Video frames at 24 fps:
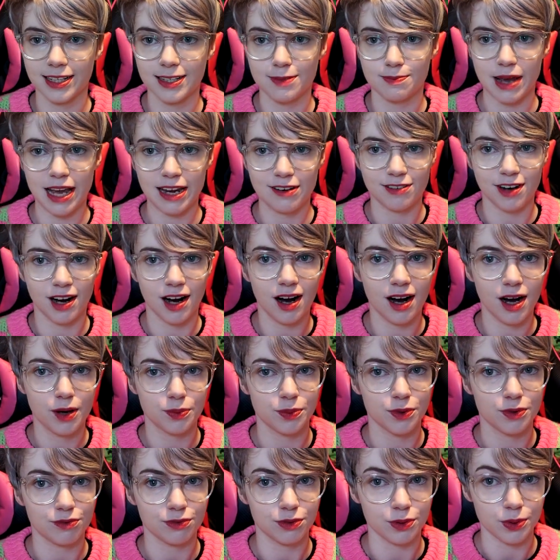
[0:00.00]
It's made for
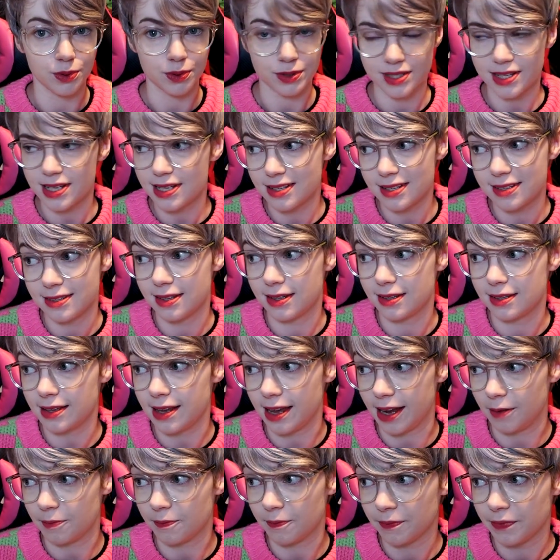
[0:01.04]
hardwood floors. This is the
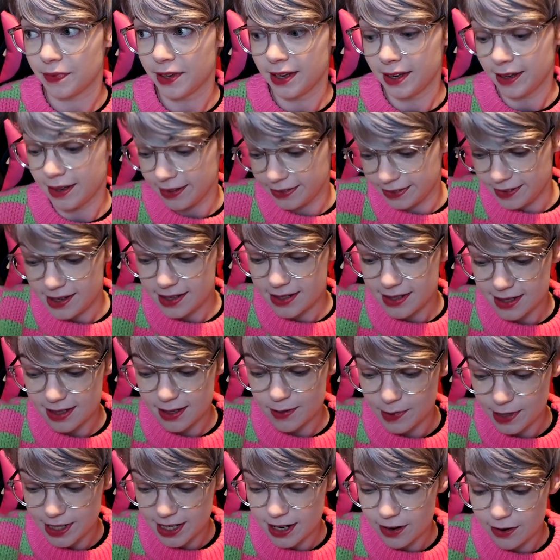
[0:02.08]
thing. This is
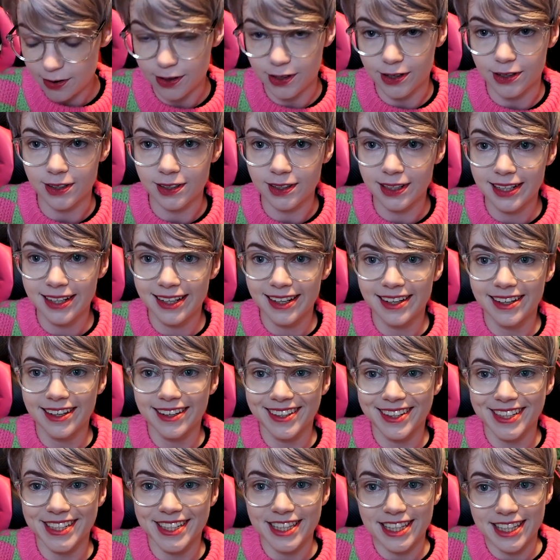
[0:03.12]
the material
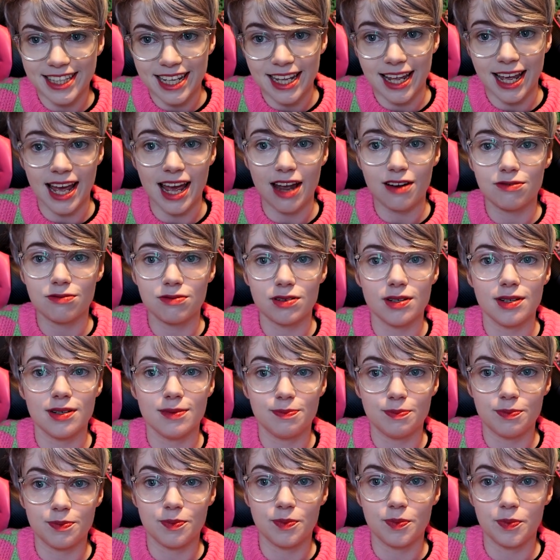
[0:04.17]
that
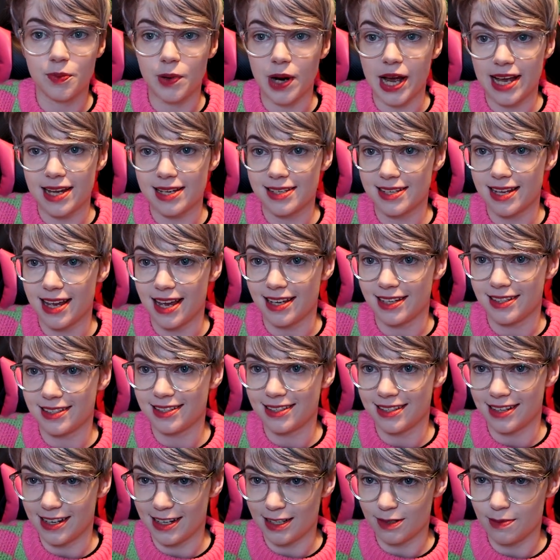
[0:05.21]
everywhere
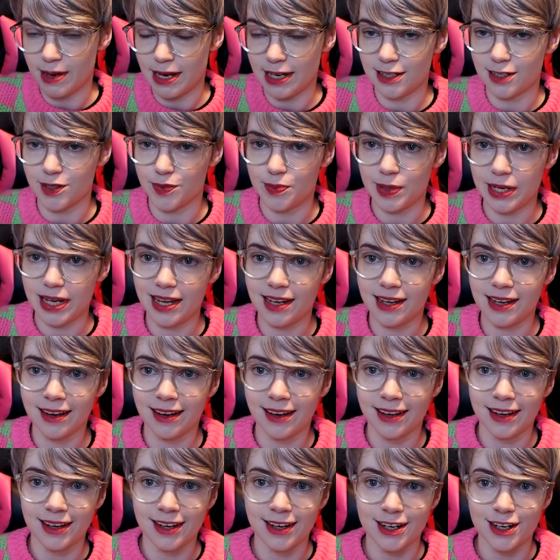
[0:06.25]
says is meant to be.
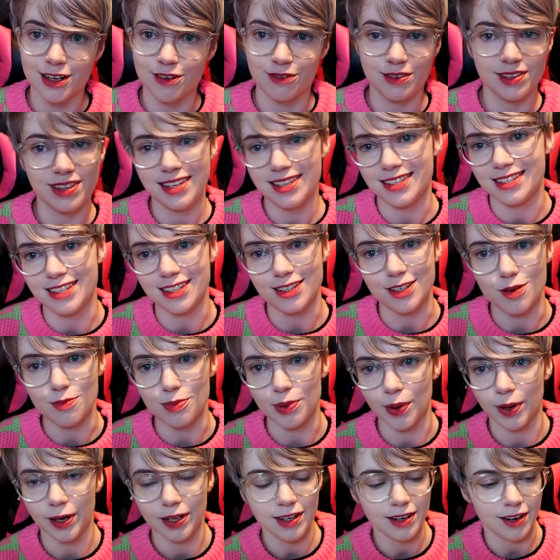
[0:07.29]
This is so
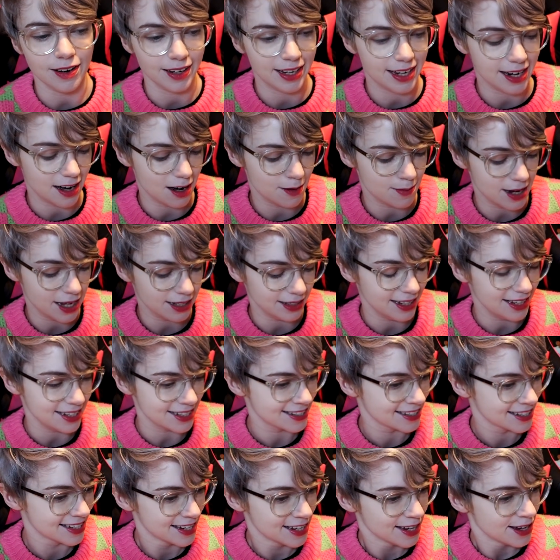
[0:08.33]
boring. You don't care about
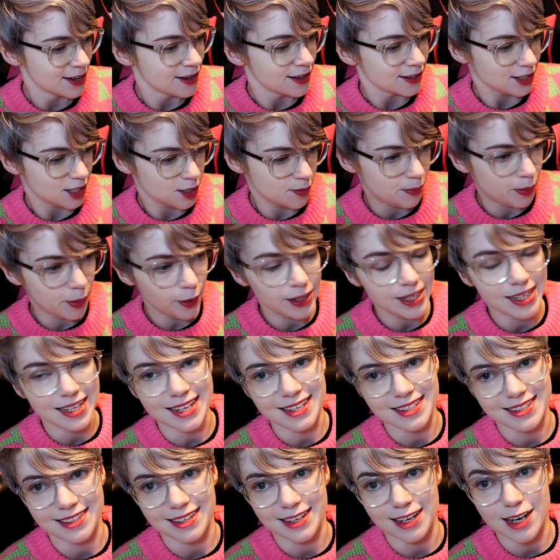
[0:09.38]
this. The point
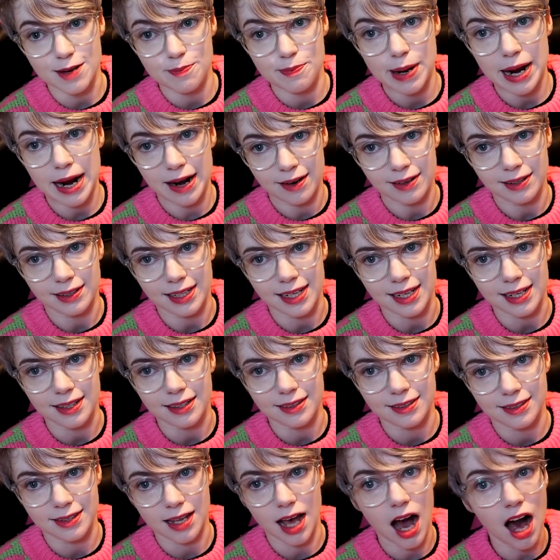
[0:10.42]
is that apparently
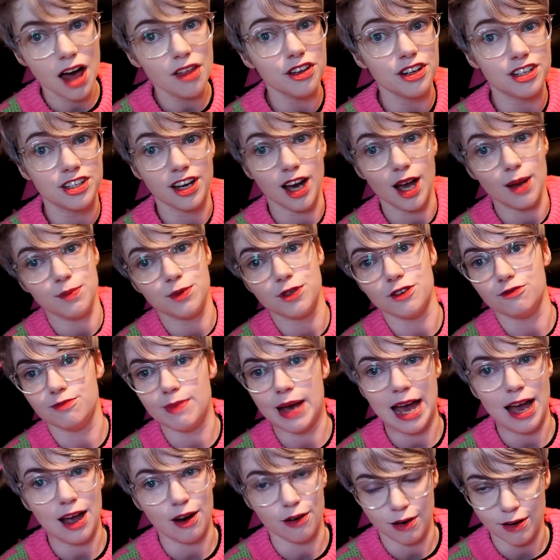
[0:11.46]
other types of
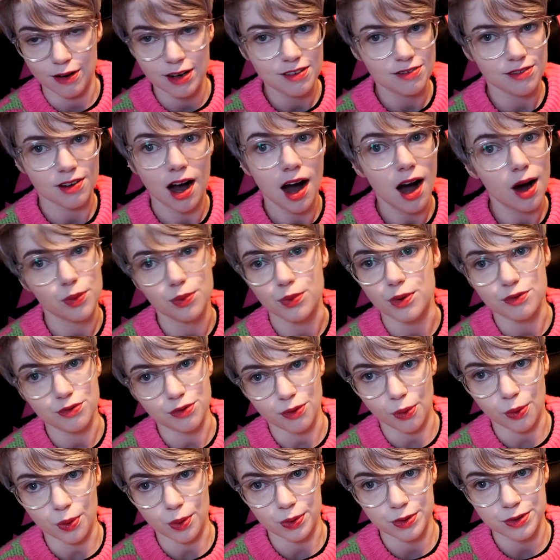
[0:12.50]
mat are only for hardwood
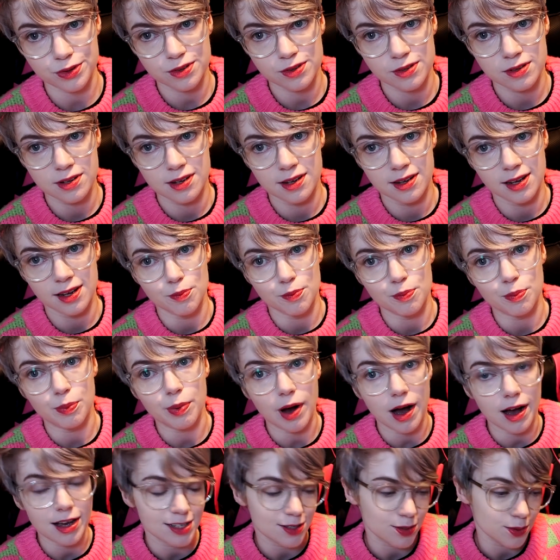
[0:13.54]
floors, but
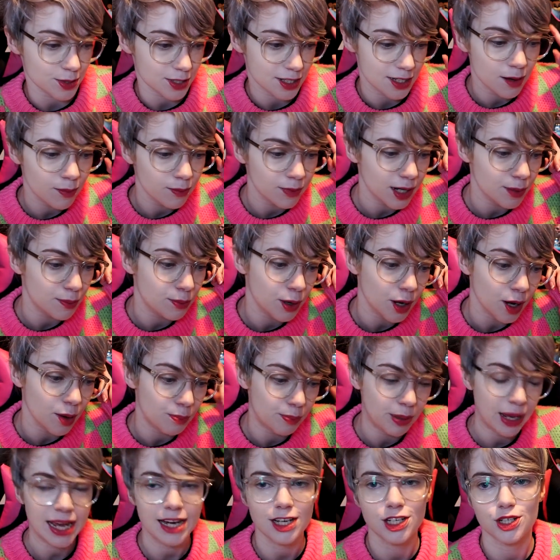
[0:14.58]
I saw somebody put a
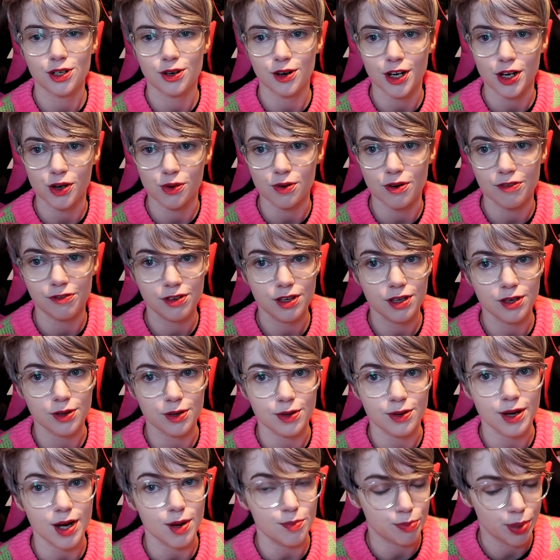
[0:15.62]
picture in a
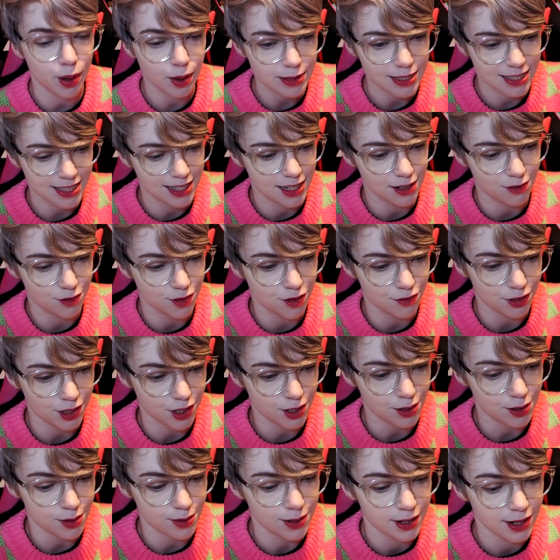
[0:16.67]
review, a positive
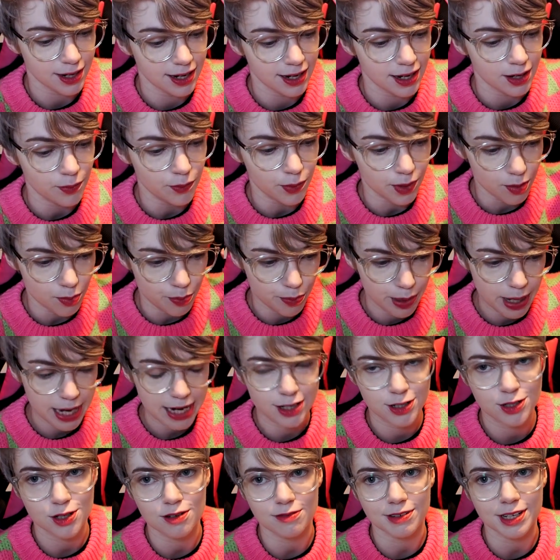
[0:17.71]
review, with a
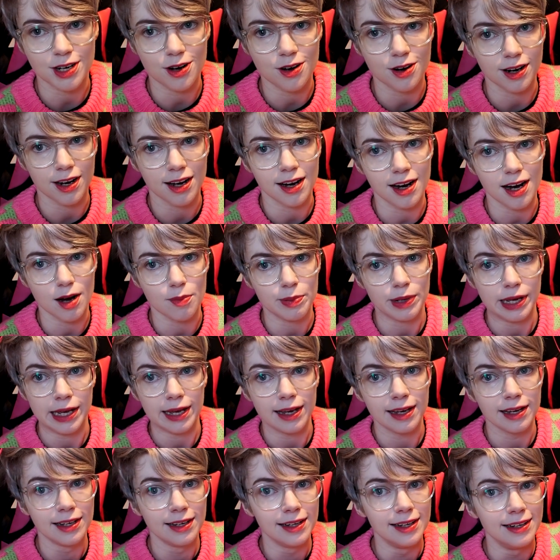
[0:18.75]
picture of it on carpet.